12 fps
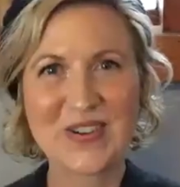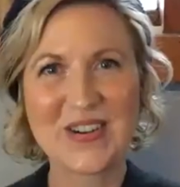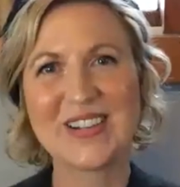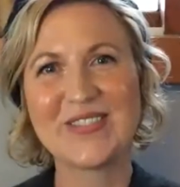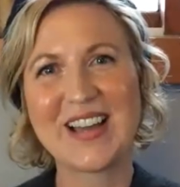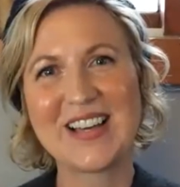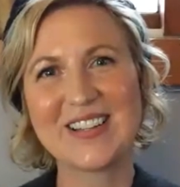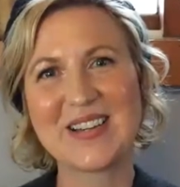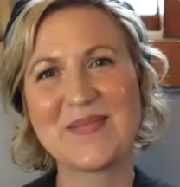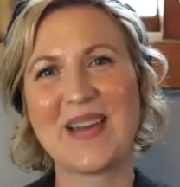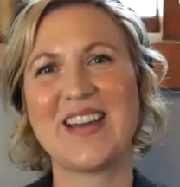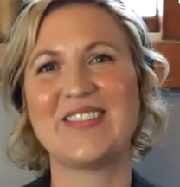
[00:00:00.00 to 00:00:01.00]
and
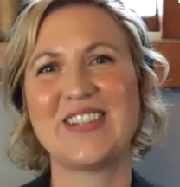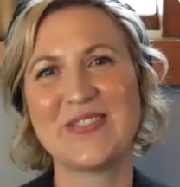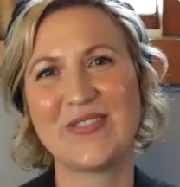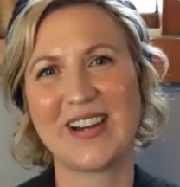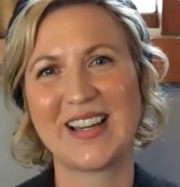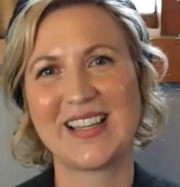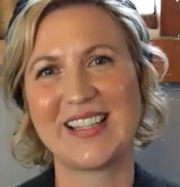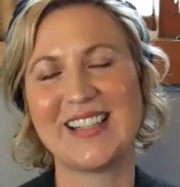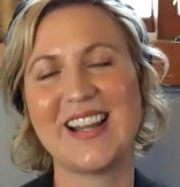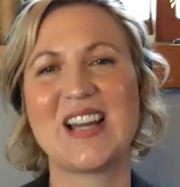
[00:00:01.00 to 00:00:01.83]
welcome everyone.